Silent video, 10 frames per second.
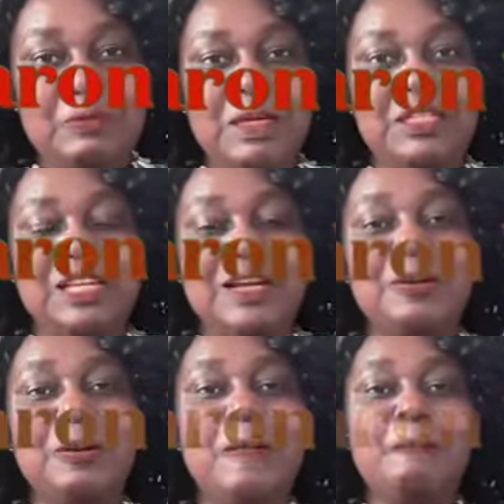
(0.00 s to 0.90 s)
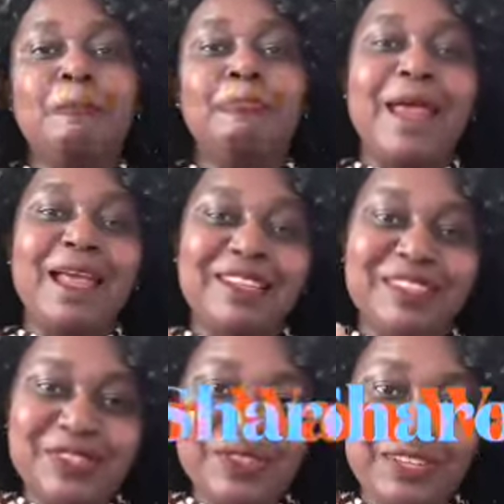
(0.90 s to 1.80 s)
to my channel.
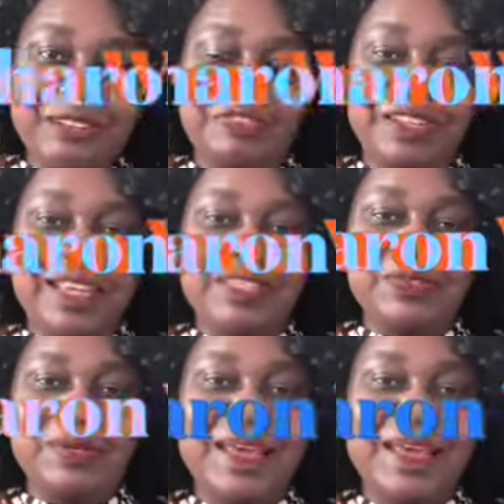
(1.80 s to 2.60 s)
And do not forget to